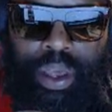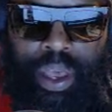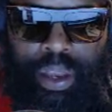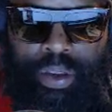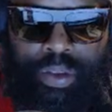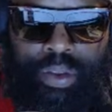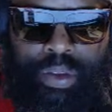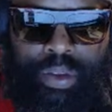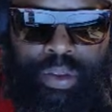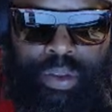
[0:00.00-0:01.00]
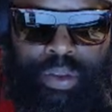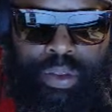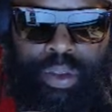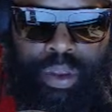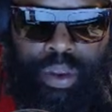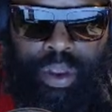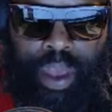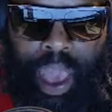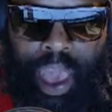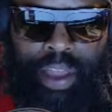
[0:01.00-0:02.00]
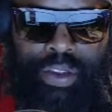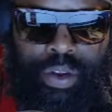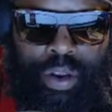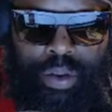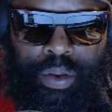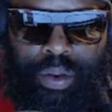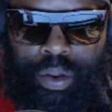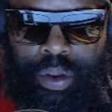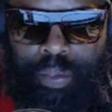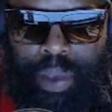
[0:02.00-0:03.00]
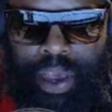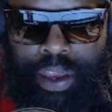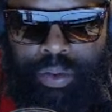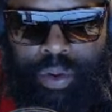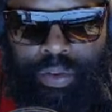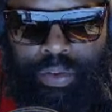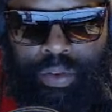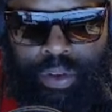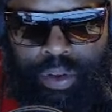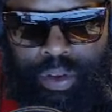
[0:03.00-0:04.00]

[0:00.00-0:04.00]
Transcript: Hence, ads on the page with